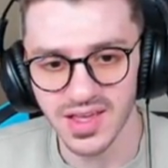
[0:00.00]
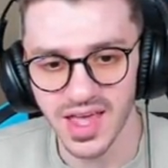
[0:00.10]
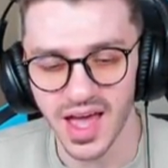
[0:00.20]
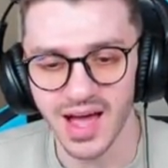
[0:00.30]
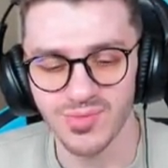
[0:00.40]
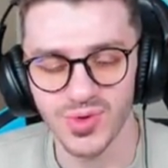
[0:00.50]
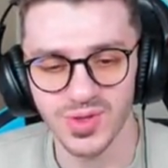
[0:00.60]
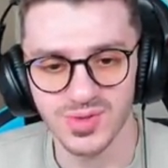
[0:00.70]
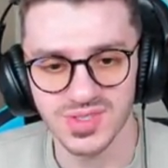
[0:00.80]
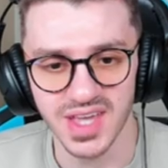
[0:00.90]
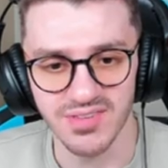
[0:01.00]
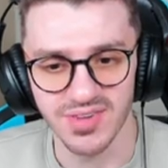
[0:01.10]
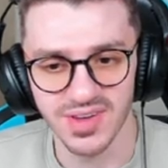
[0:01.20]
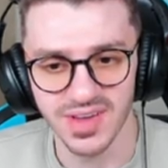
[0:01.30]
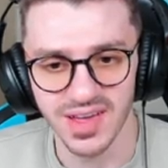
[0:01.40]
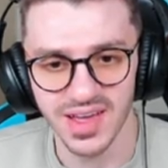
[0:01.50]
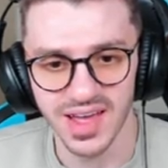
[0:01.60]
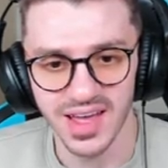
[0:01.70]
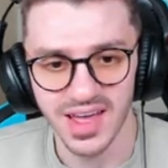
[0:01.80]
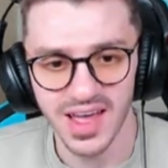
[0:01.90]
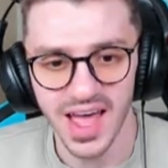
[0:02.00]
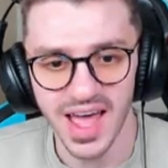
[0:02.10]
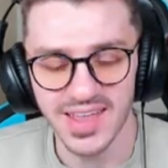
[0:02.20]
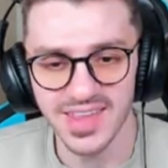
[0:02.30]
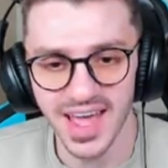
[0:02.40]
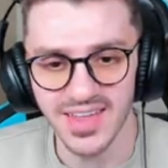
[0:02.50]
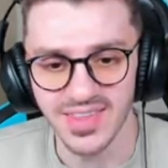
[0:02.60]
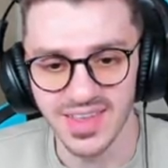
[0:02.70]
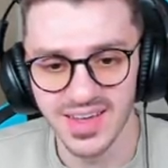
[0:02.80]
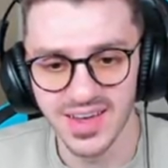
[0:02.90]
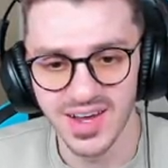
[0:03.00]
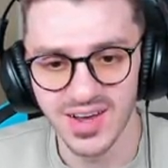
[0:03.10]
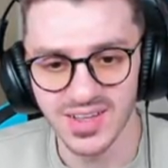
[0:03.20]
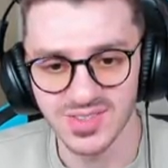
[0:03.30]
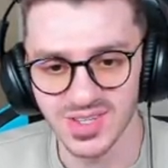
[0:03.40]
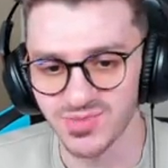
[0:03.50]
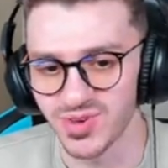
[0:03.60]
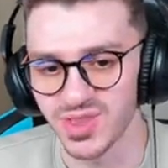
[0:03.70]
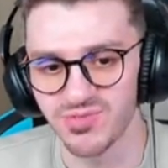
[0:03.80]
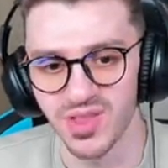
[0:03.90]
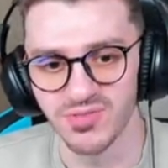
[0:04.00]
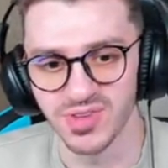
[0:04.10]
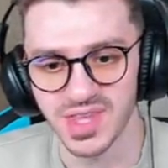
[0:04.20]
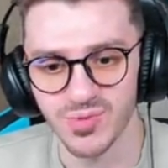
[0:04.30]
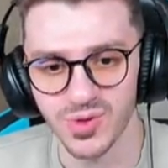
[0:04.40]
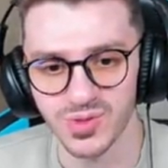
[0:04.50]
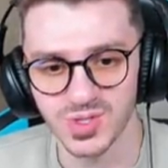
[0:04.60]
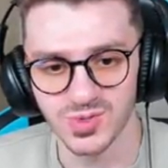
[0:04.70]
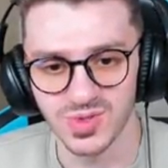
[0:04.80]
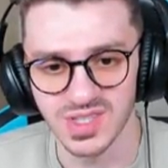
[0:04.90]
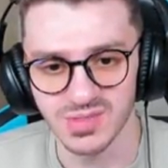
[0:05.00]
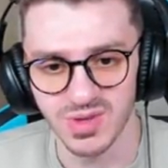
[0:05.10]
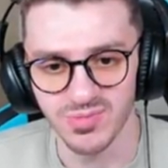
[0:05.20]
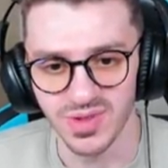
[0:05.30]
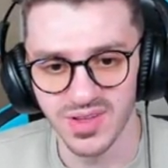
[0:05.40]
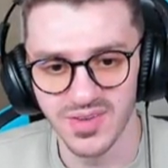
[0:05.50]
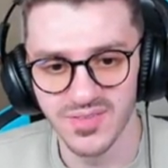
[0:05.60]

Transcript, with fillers: yeah, I'm going to save. And then, just for the fun of it, I'm going to shoot these people.